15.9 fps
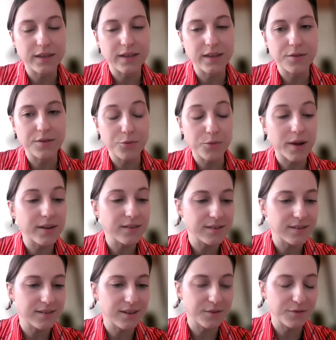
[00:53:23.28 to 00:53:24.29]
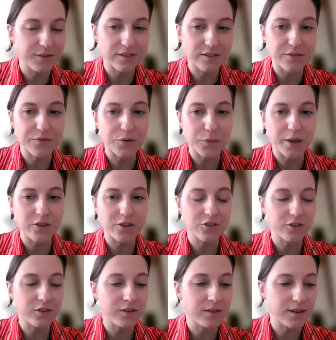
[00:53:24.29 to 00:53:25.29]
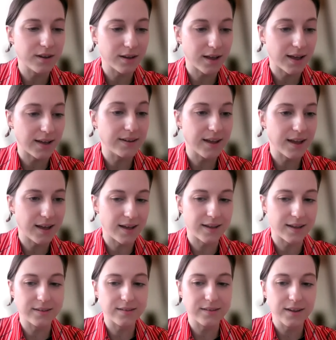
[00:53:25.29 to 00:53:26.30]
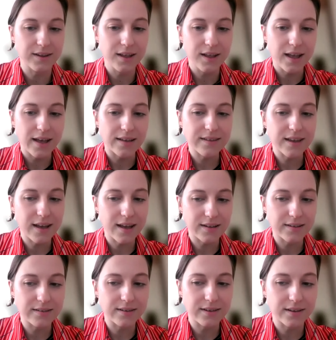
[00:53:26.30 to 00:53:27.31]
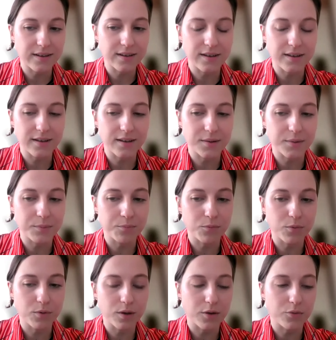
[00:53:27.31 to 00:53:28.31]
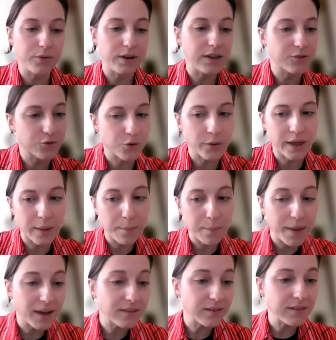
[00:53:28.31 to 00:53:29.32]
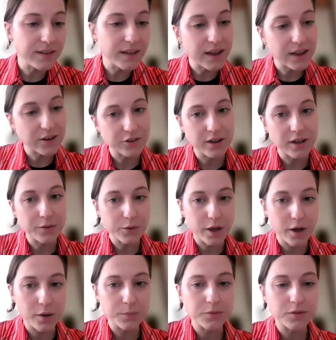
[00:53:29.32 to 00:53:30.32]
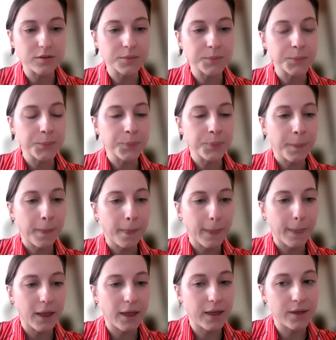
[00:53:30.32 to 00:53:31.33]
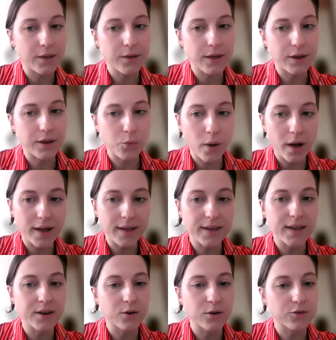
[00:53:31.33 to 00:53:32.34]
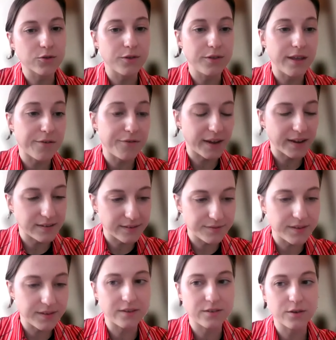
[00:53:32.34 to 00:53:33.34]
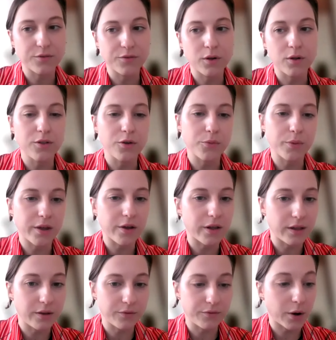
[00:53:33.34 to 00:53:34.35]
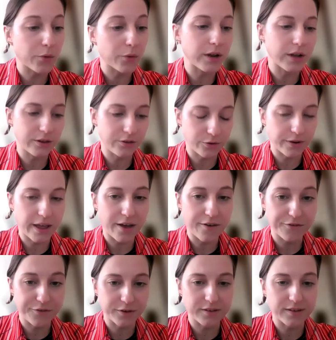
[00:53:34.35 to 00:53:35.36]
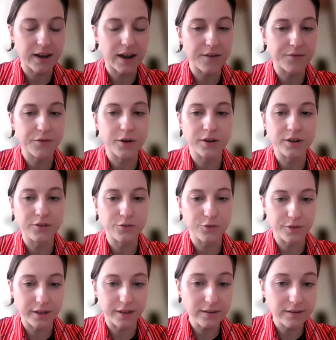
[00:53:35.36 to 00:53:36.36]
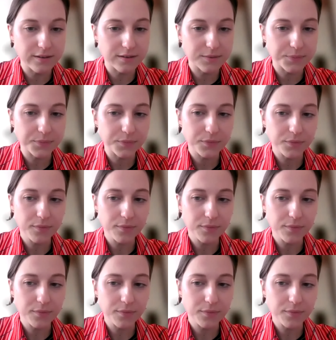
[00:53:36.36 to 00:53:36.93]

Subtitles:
the threat of disinformation has had a really strong impact on the election outcomes, and why, and also the effectiveness of all the regulatory efforts that have gone into this.